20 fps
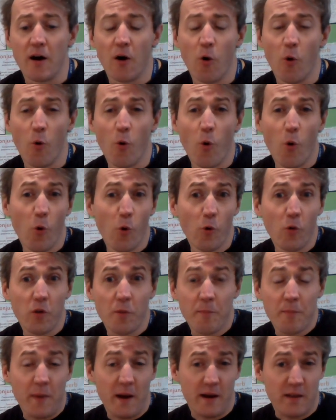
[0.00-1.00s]
All the
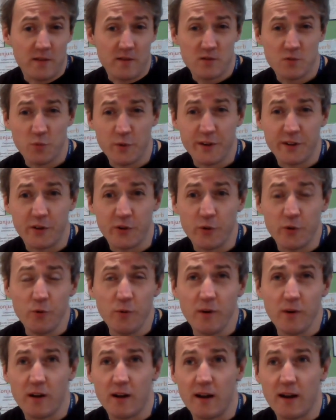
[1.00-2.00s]
maths we do
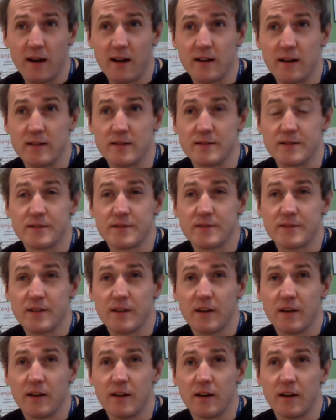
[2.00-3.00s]
has
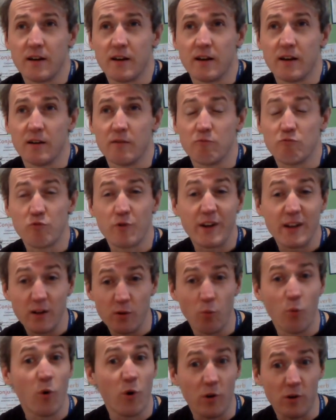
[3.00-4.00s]

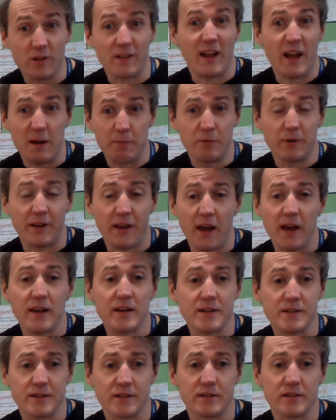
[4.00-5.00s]
real-world
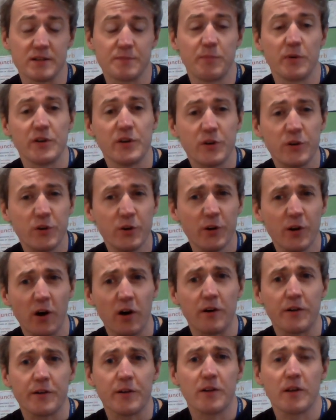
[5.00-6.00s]
applications, but you could
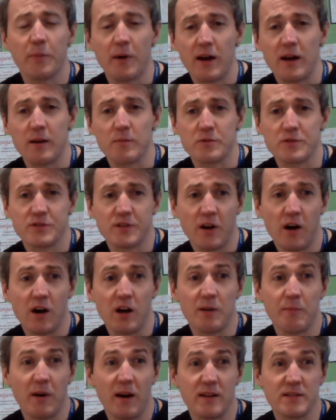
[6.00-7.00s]
argue that perhaps
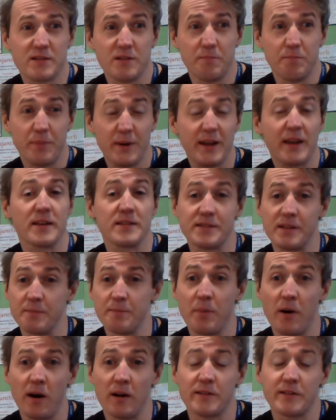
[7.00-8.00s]
time has the biggest
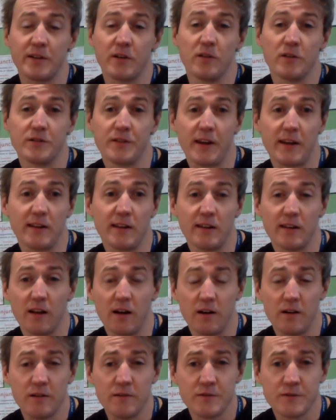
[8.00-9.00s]
impact on our daily
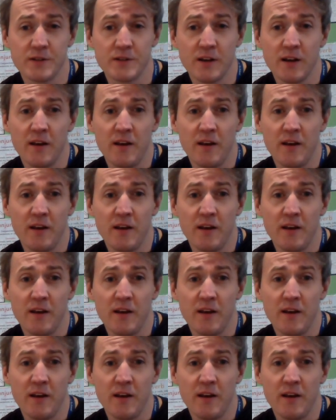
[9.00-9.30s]
lives.